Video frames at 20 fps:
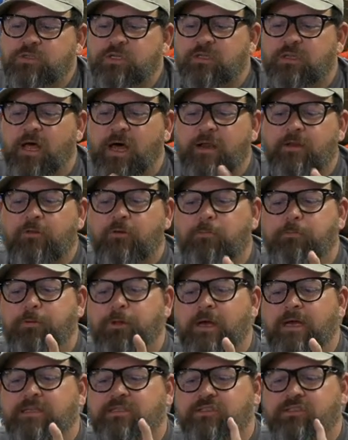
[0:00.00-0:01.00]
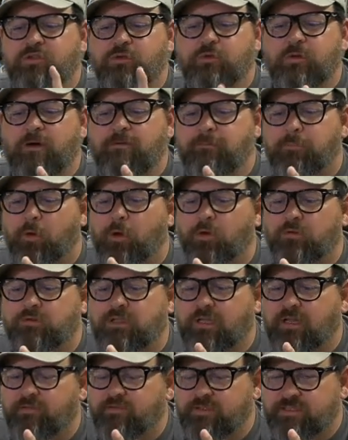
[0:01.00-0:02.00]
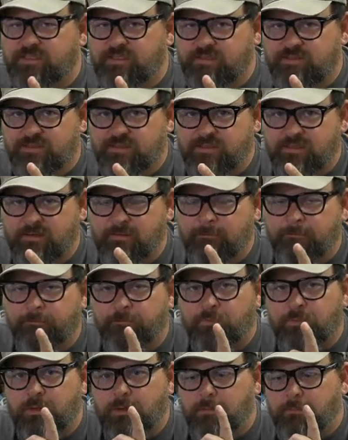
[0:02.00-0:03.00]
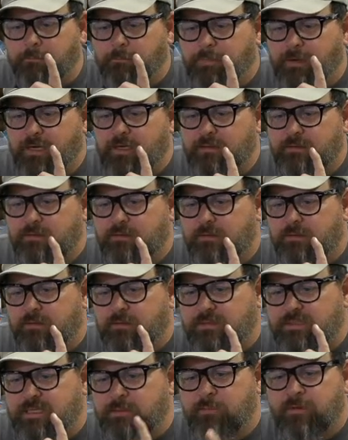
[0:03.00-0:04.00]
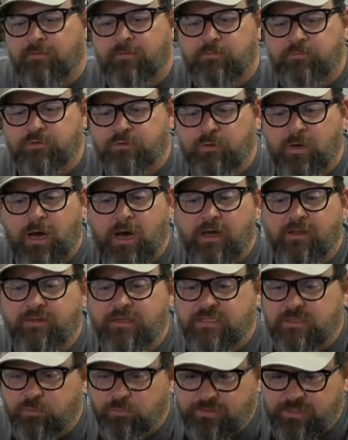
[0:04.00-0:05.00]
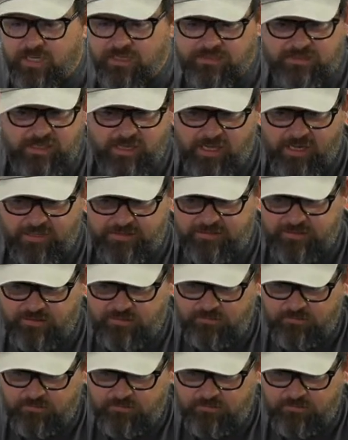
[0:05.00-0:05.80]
A lot of their planes do have ball clevises, but some of them do not. This one does not.